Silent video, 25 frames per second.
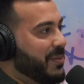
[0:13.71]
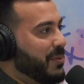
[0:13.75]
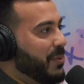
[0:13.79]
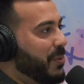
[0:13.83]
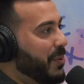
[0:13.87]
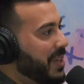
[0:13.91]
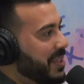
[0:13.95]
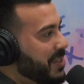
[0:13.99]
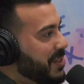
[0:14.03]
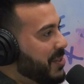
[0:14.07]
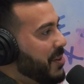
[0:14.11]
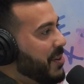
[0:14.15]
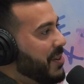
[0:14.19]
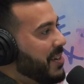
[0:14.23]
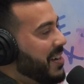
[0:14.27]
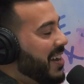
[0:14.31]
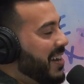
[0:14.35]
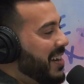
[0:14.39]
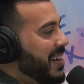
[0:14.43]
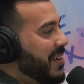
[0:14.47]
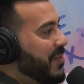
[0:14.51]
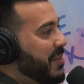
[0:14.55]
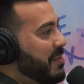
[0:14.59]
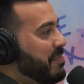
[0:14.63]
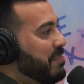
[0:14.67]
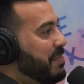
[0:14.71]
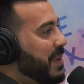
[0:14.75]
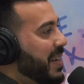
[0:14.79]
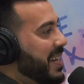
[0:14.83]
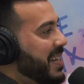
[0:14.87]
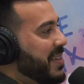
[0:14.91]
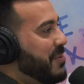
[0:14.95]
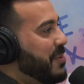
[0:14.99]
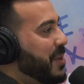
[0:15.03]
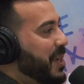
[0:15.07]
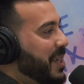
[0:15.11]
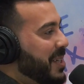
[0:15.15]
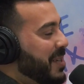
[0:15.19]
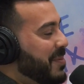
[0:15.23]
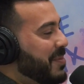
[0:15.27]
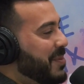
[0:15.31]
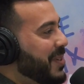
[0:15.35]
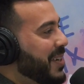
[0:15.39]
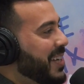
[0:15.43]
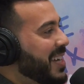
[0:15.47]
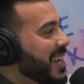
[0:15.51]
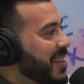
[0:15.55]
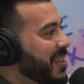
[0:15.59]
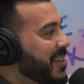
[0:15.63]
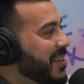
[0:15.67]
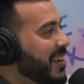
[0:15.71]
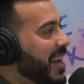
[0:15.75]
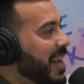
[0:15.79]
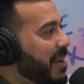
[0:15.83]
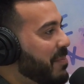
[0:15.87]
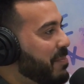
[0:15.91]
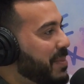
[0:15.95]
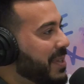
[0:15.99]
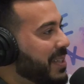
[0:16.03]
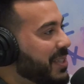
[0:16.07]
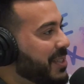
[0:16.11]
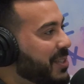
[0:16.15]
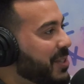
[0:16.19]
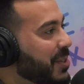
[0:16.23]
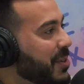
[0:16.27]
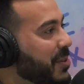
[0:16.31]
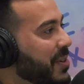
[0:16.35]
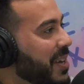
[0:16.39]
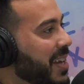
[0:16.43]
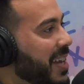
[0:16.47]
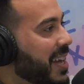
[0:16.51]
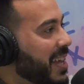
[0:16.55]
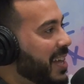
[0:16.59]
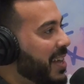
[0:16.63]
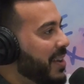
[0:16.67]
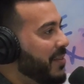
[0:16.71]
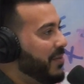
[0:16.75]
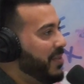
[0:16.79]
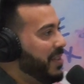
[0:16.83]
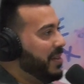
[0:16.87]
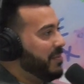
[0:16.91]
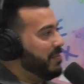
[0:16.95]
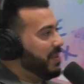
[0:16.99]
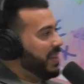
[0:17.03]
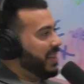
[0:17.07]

What's going on, everybody? Welcome to another episode of the